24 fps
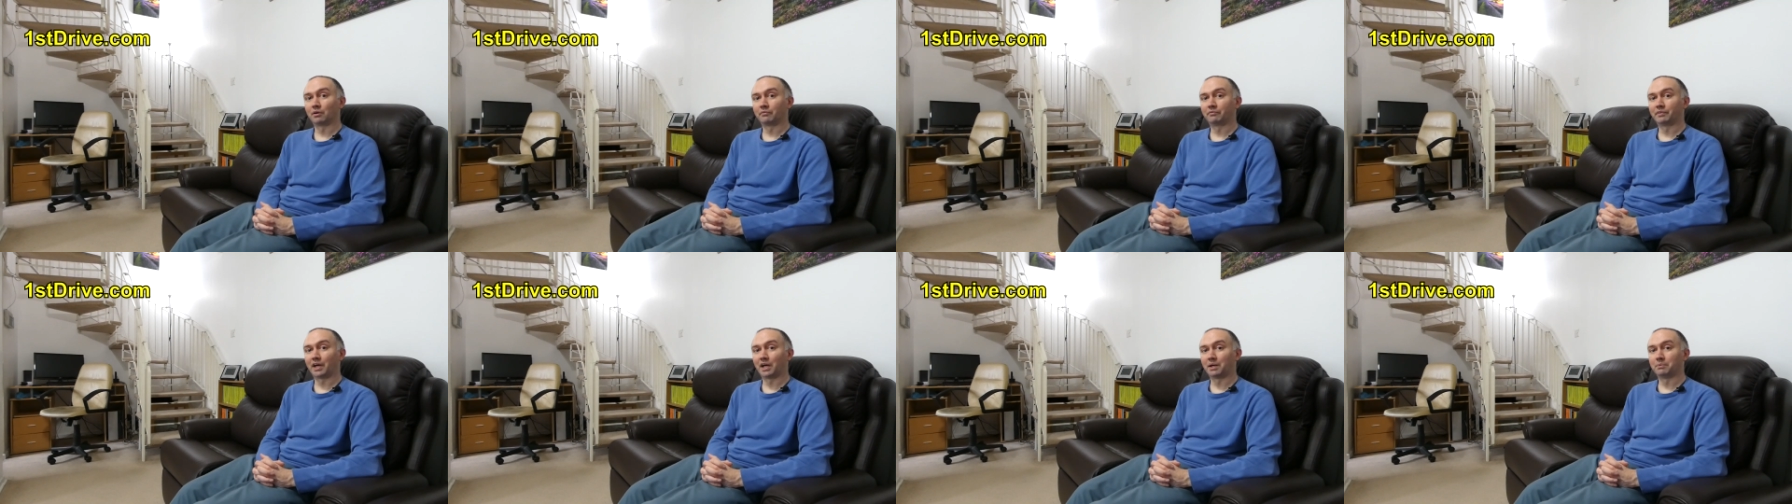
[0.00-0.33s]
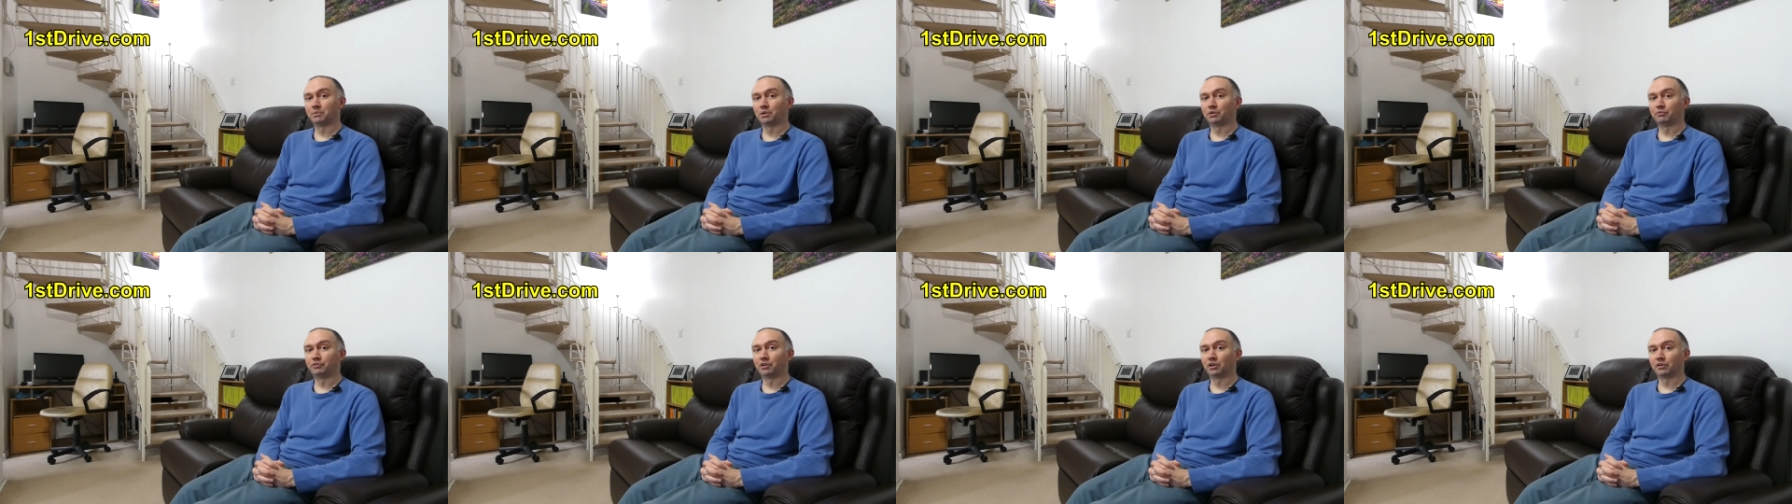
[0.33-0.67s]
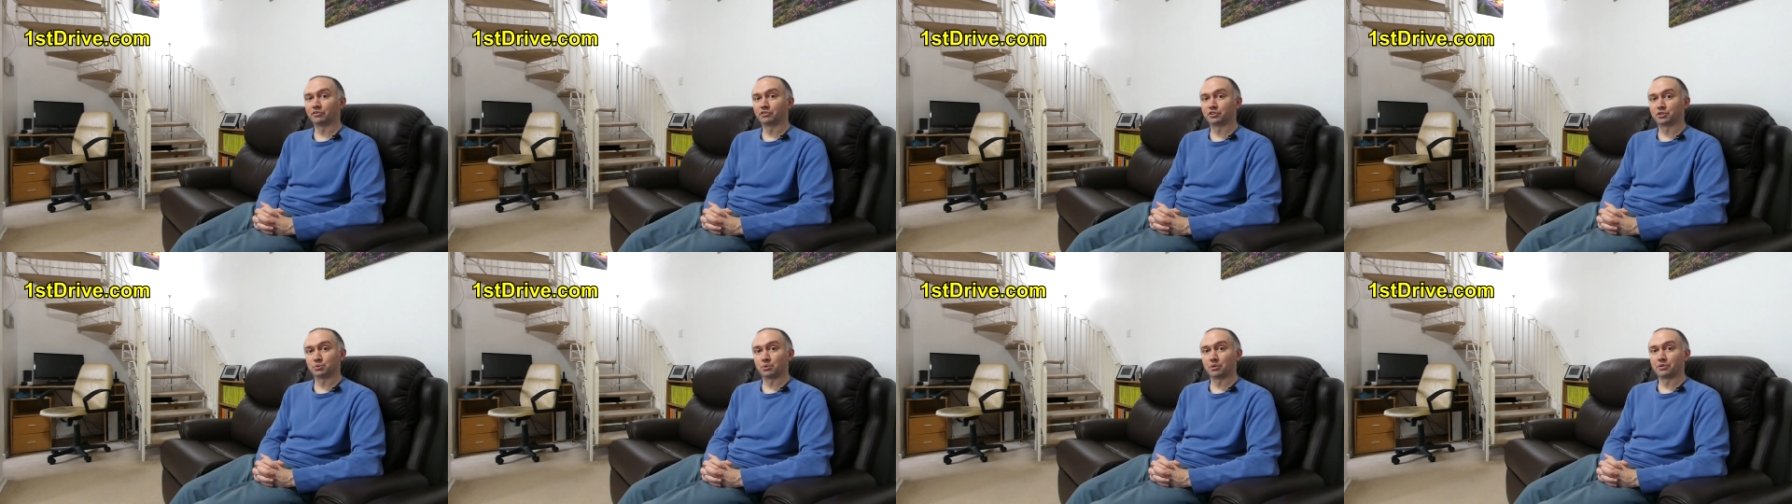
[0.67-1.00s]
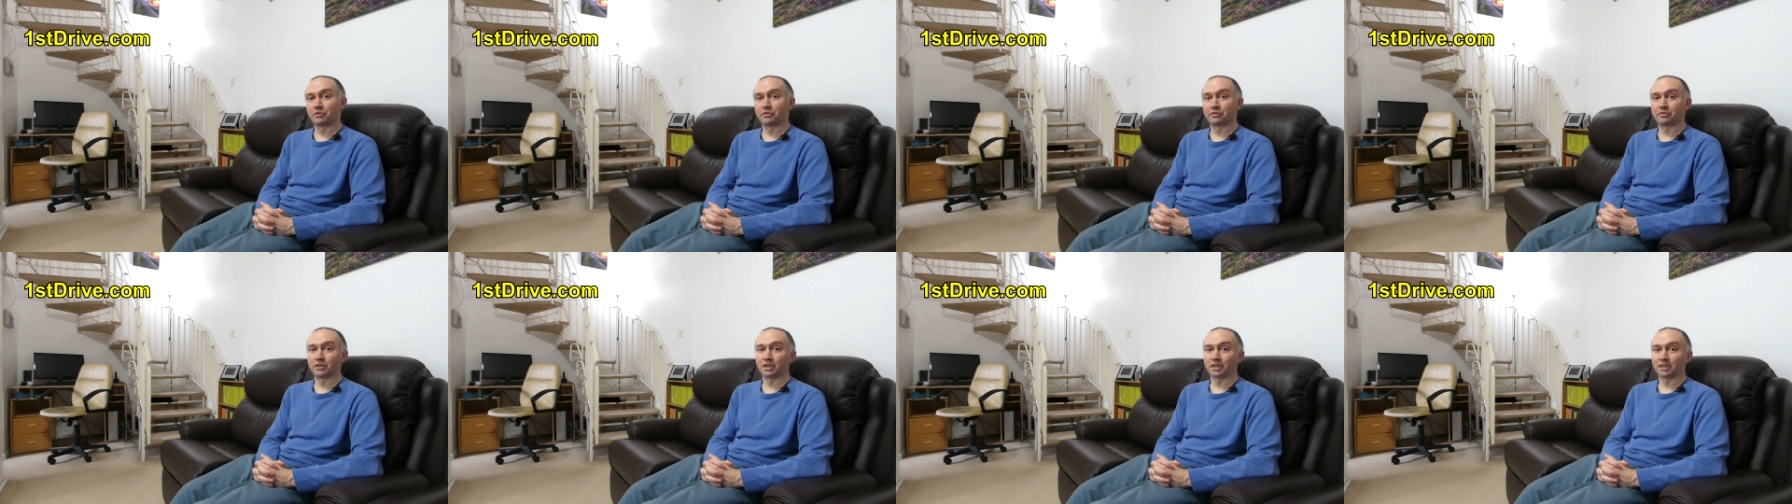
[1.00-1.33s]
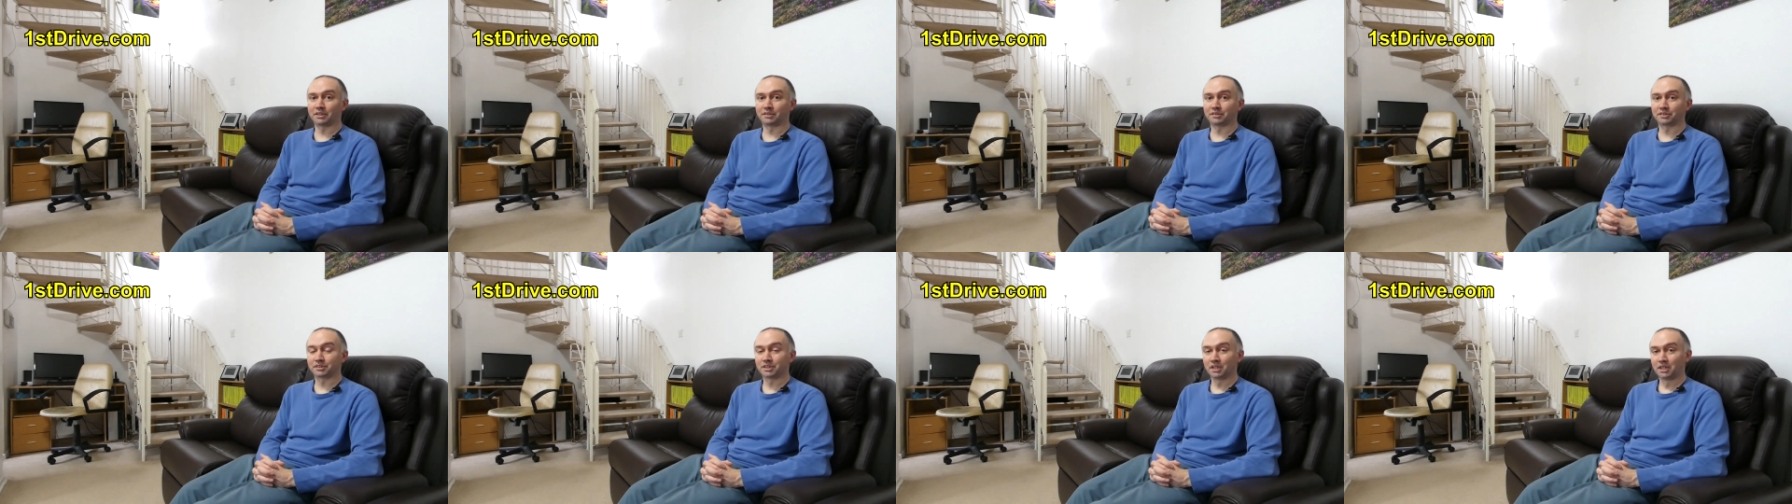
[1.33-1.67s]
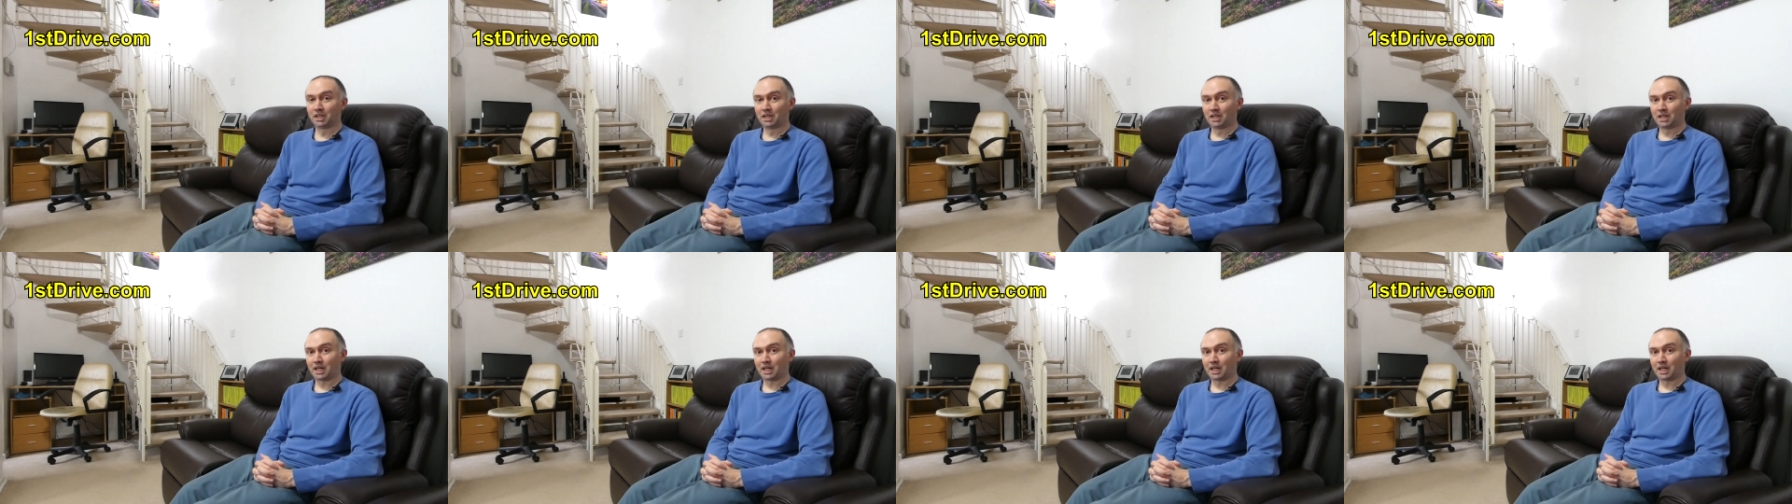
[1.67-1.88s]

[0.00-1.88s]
I've now moved on to other things,